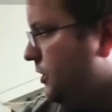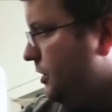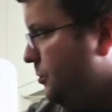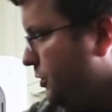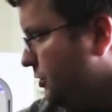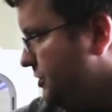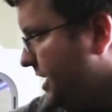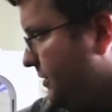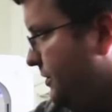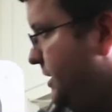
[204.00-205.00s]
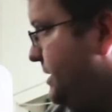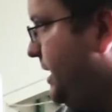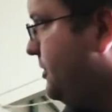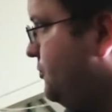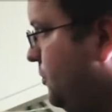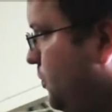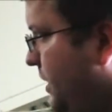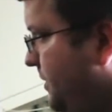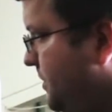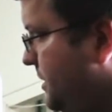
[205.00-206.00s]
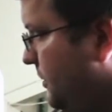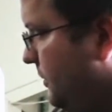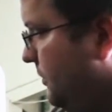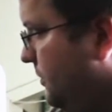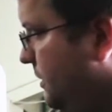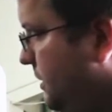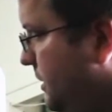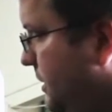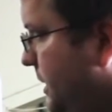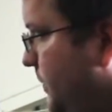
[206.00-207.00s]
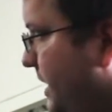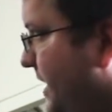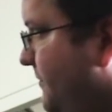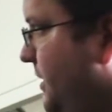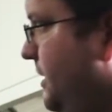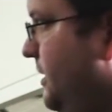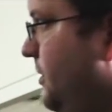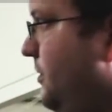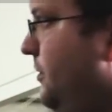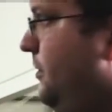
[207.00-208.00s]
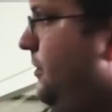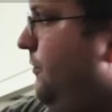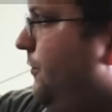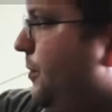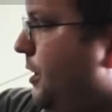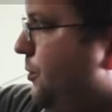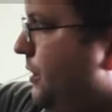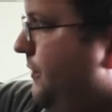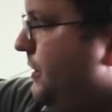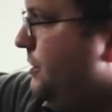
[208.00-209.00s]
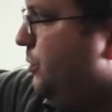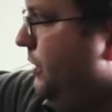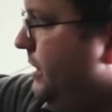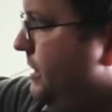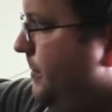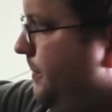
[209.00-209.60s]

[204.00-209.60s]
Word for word: we're gonna purge out this extra white material that we have in there from our previous print.